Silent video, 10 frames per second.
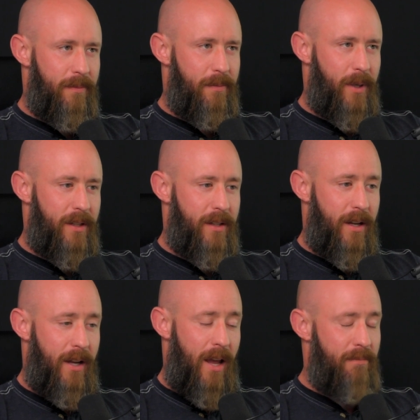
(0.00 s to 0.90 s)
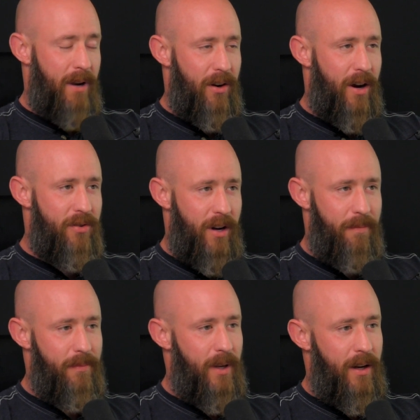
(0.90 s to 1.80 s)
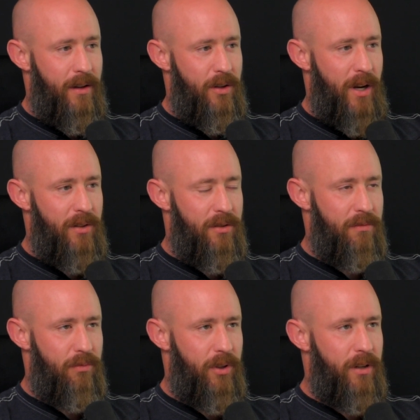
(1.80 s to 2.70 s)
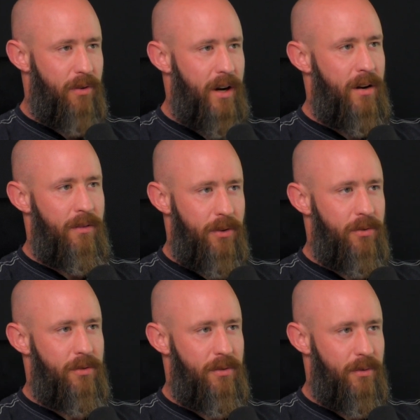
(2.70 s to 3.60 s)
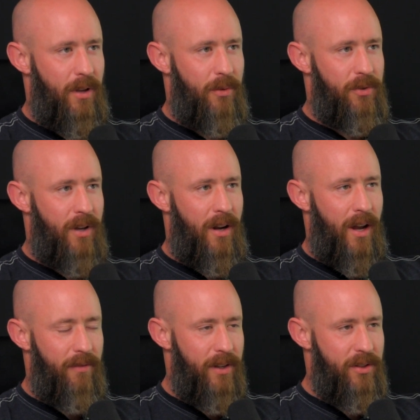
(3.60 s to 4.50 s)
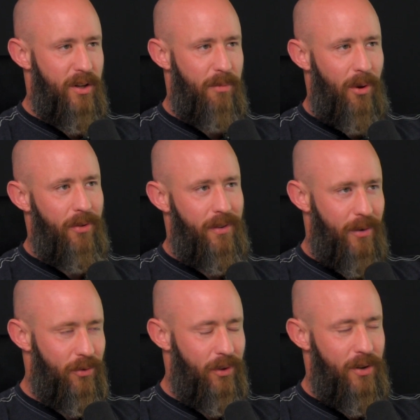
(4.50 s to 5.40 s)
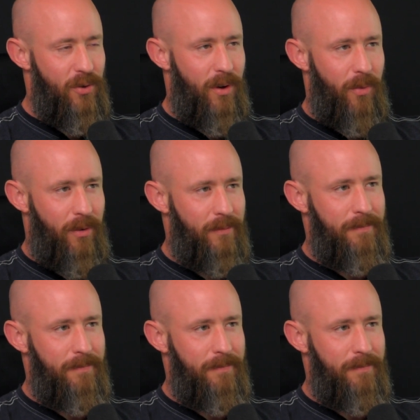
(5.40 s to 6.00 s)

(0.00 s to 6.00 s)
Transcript: But yeah, had a great trip. And you had really great interviews while I was gone. I've listened to both. That was really enjoyable.